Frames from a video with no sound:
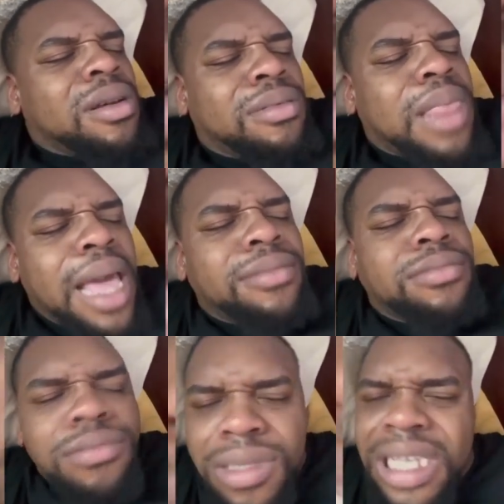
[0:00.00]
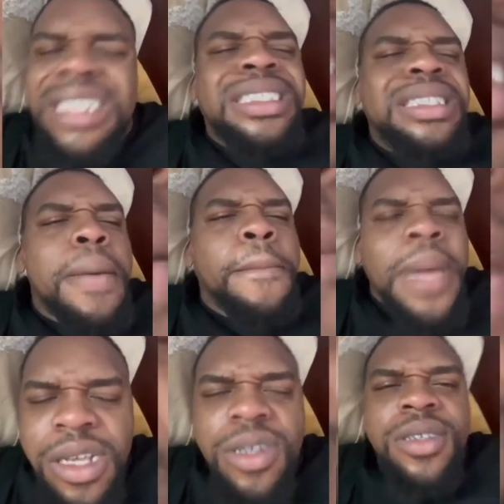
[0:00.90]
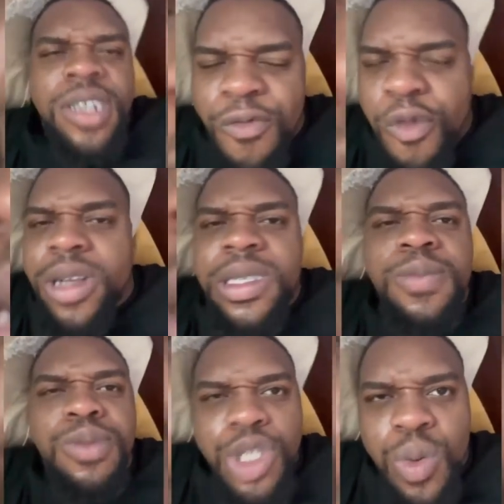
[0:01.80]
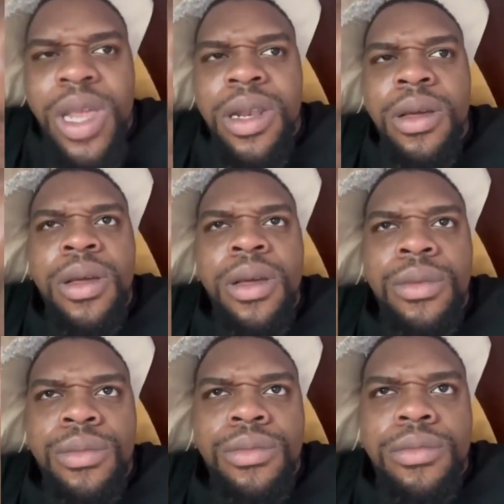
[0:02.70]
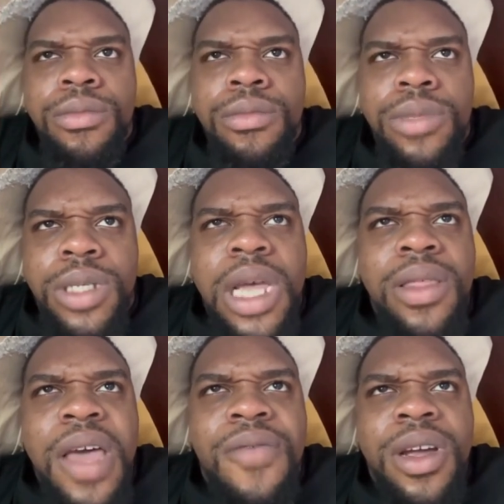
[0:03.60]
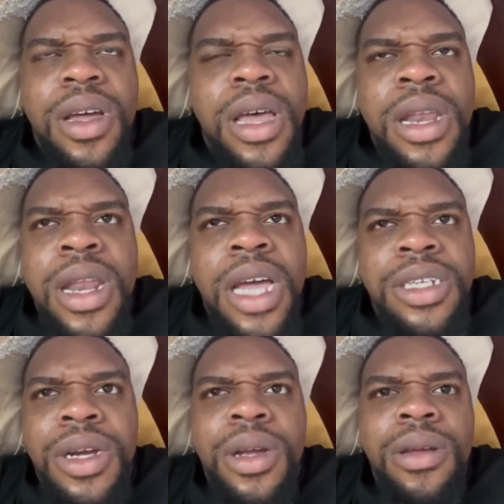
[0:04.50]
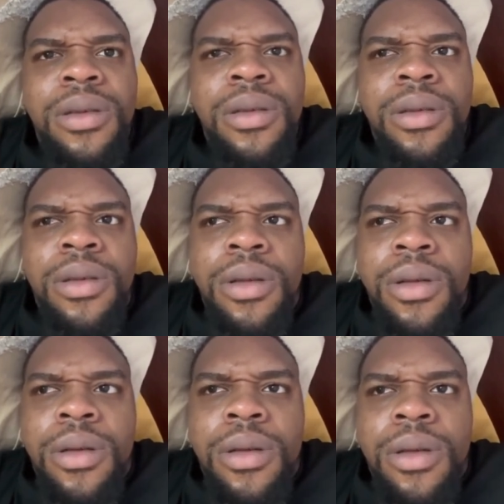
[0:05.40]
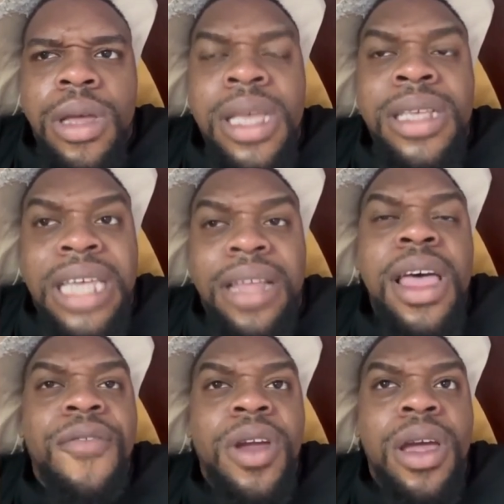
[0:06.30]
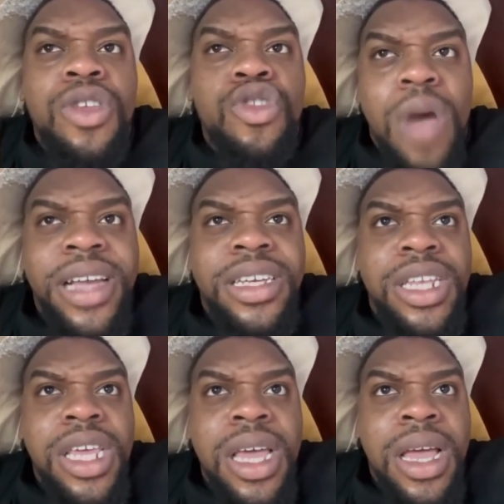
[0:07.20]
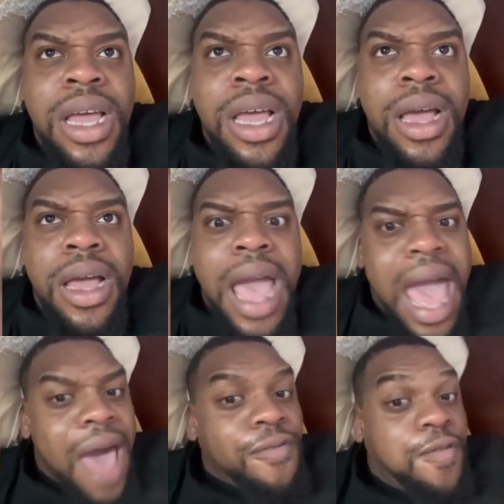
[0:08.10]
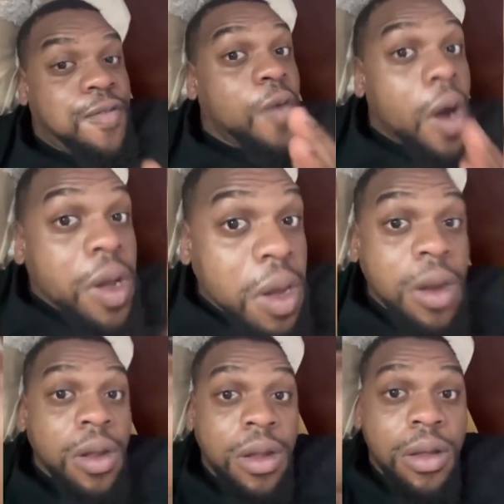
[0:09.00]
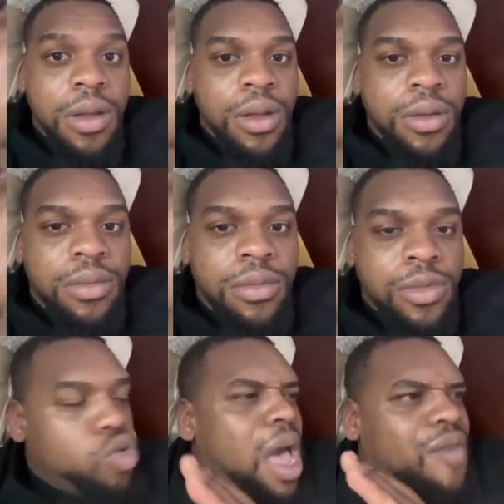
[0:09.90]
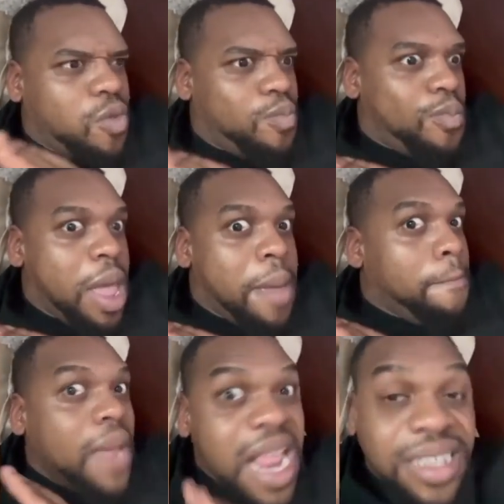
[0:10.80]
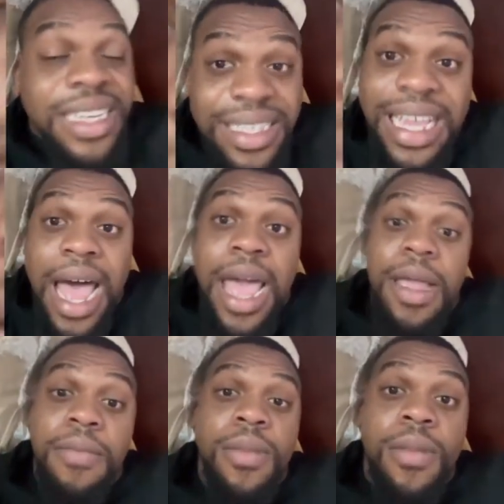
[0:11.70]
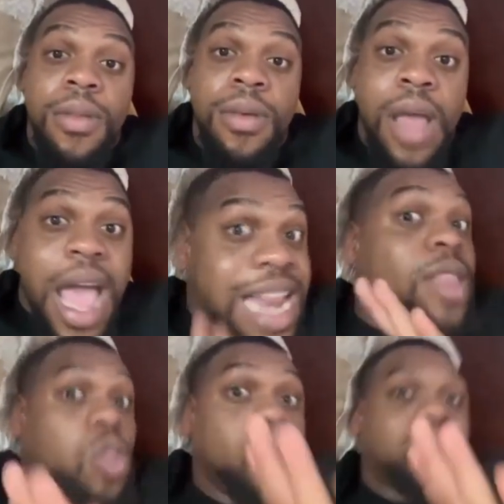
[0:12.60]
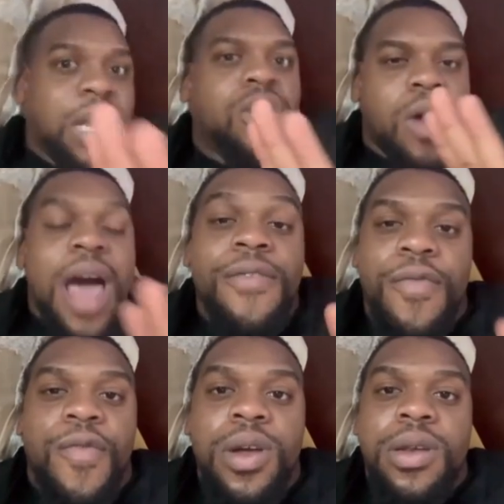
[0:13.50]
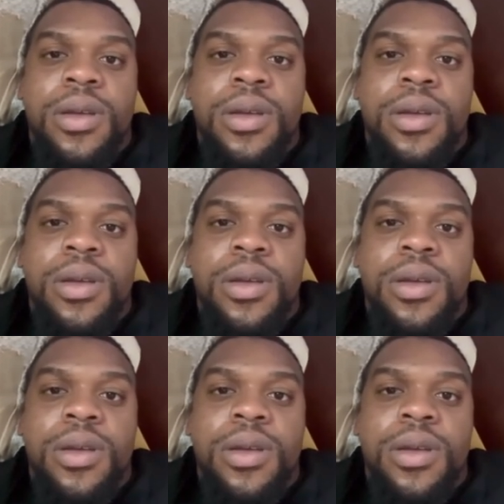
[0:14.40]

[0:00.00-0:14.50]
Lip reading: Like, this is the major difference between South Africa and Nigeria. In South Africa, you actually have fun. You have an amazing time. And it looks like you're having fun.